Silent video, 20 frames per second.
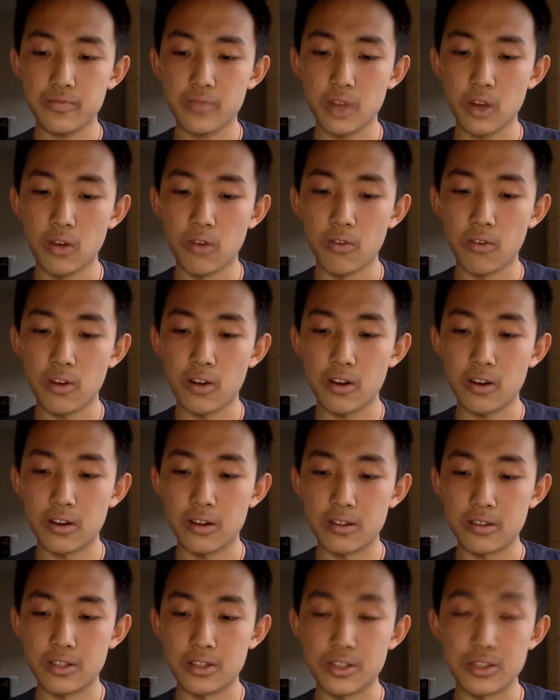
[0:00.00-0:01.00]

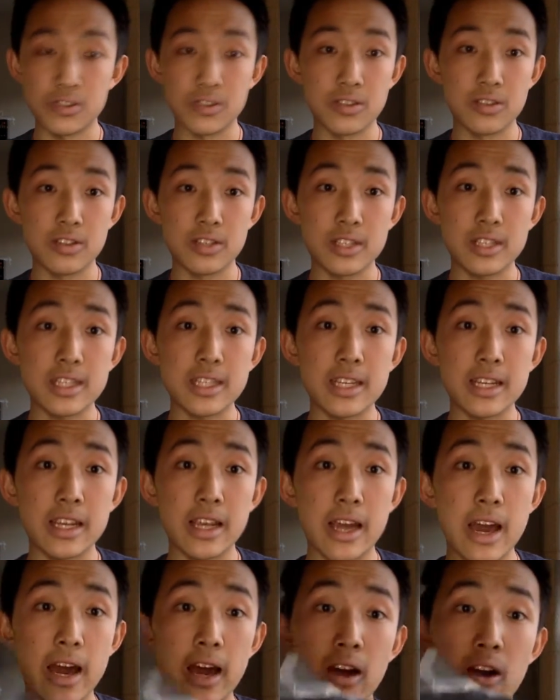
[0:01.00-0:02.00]
overall just
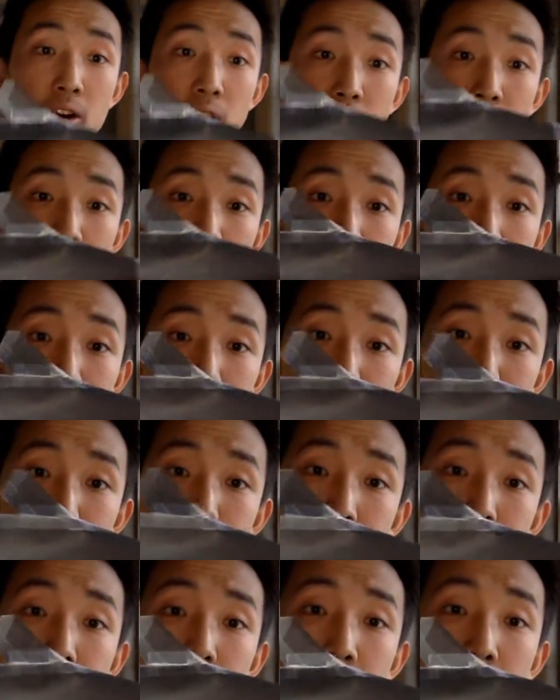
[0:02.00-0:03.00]
see how it's
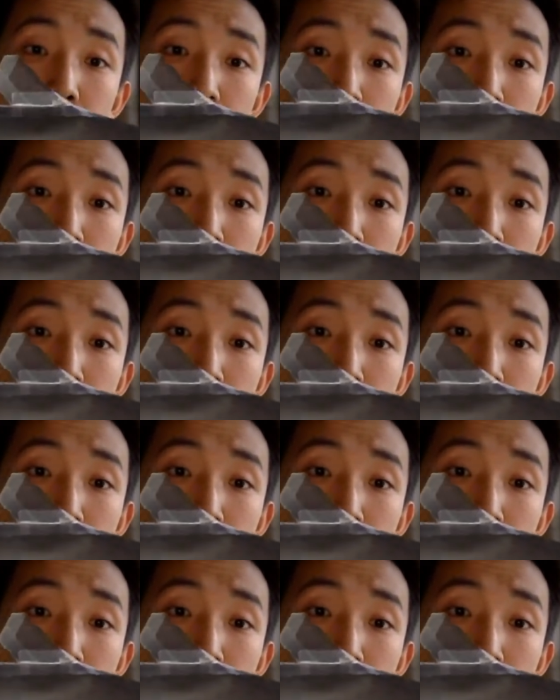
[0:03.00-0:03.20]
made